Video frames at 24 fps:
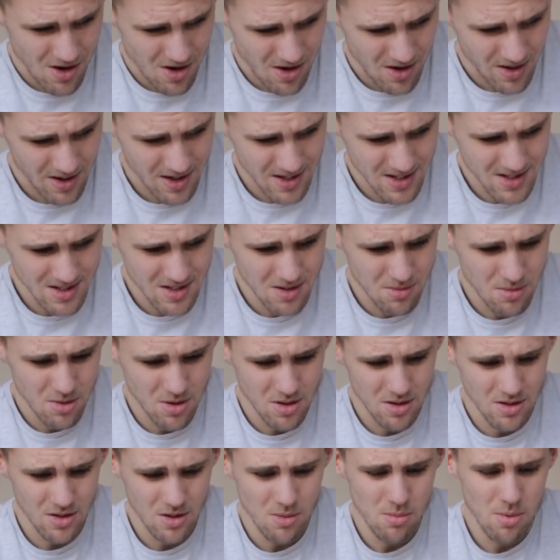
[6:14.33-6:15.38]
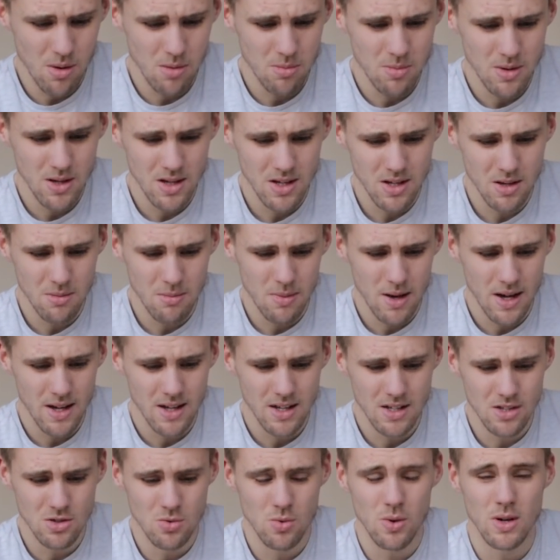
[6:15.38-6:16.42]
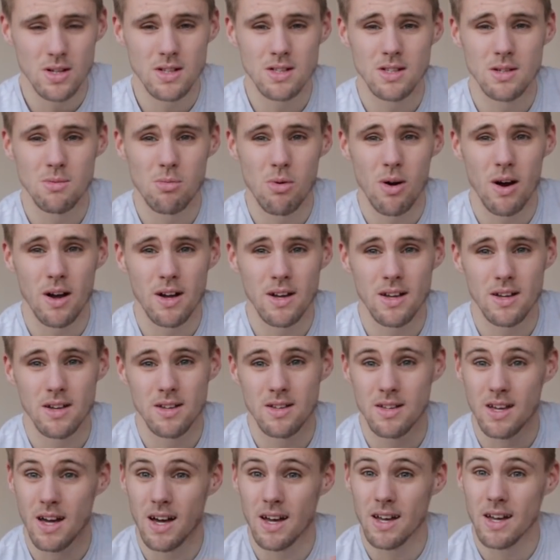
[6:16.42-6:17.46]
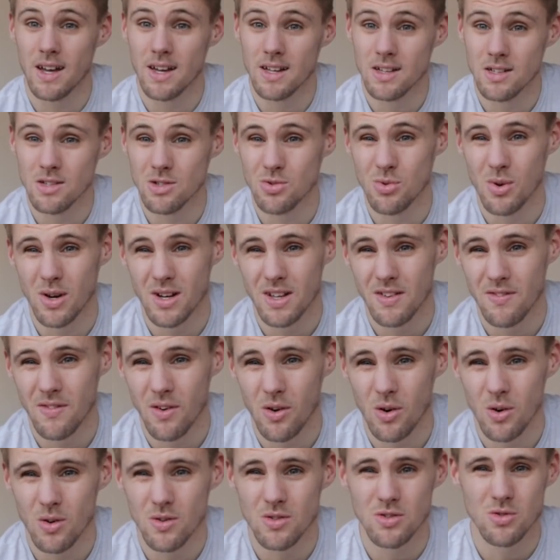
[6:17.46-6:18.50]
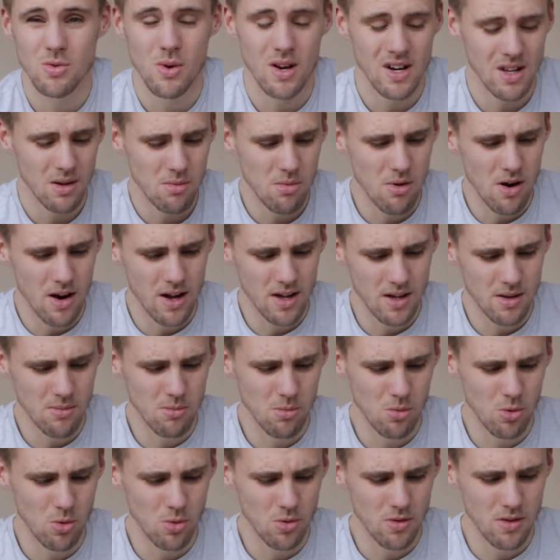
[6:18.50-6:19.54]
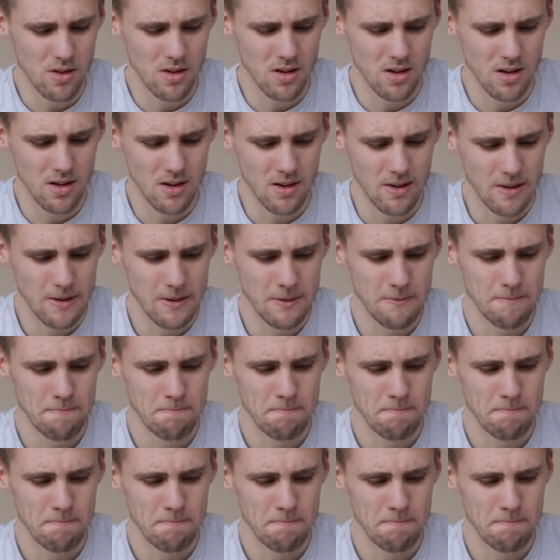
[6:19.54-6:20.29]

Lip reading: on estimate, you're probably going to make 20 brake. Yeah, again 25, 20 brake more than